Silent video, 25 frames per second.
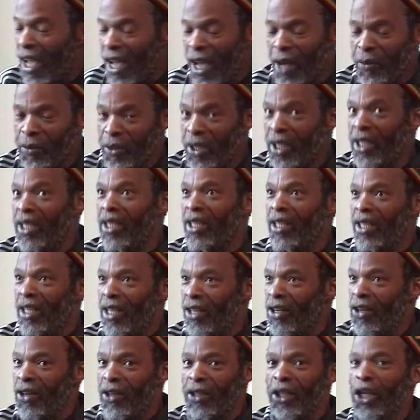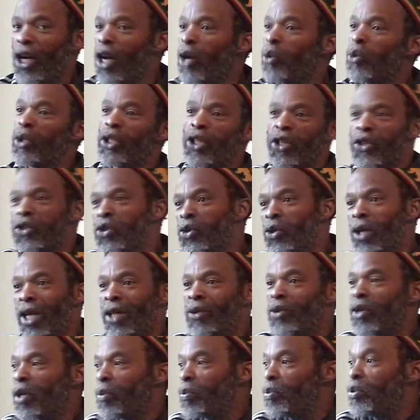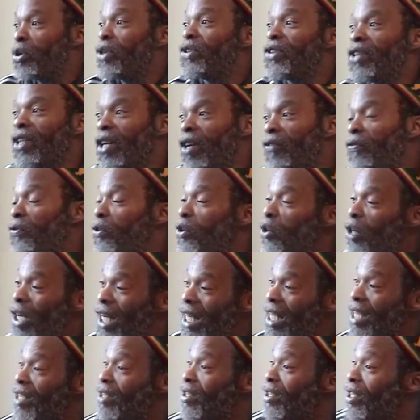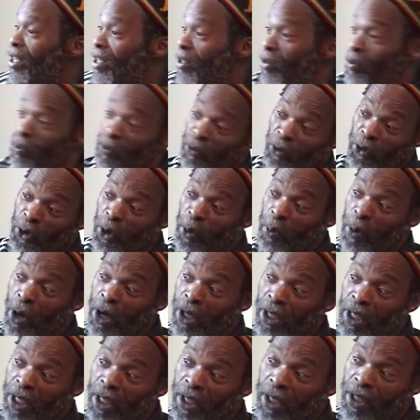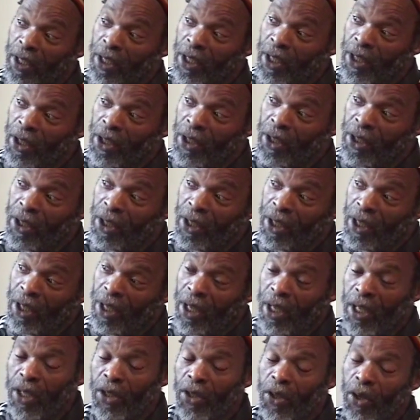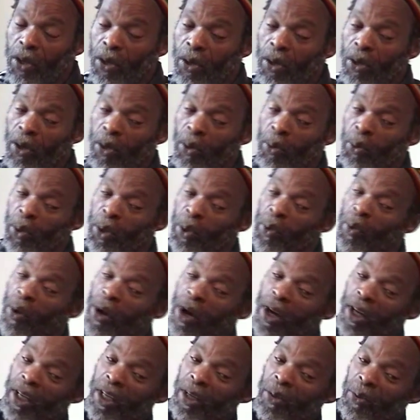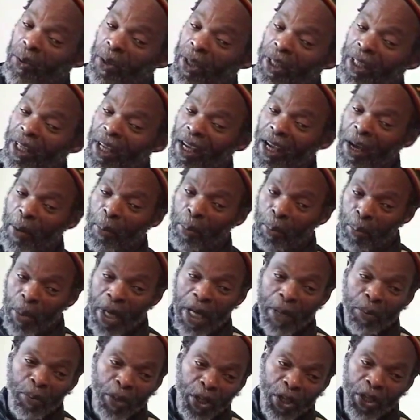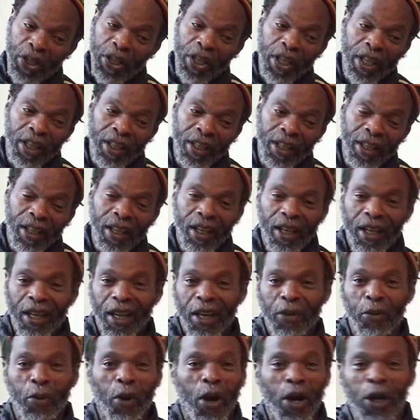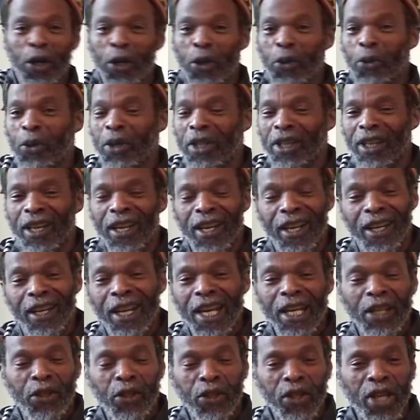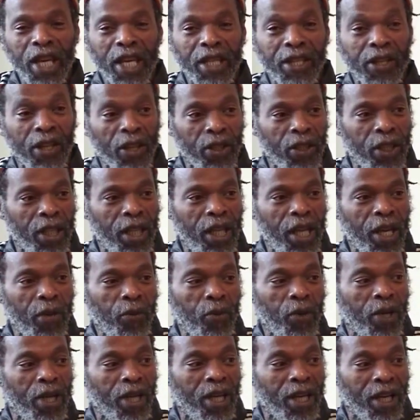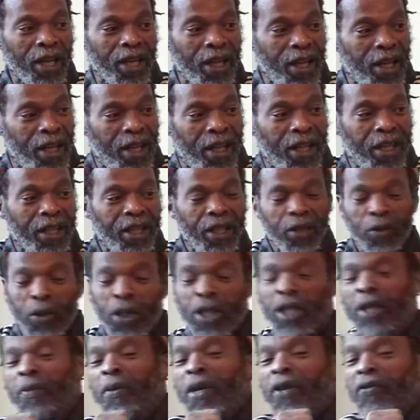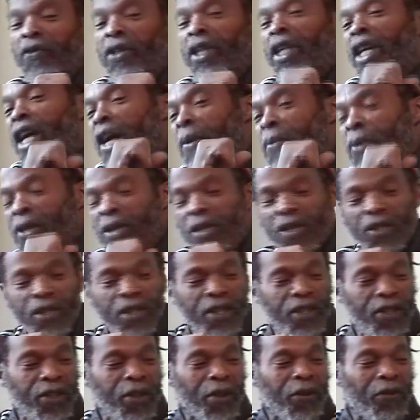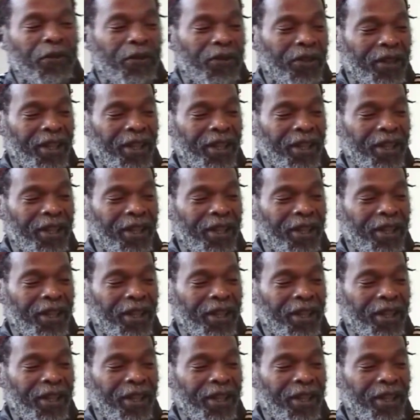I mean, you know, now we just do that without pressing a few clicks and a few buttons, you know. So with walking with a big machine and walking with, like today I thought he came with one of them heavy cameras and stuff.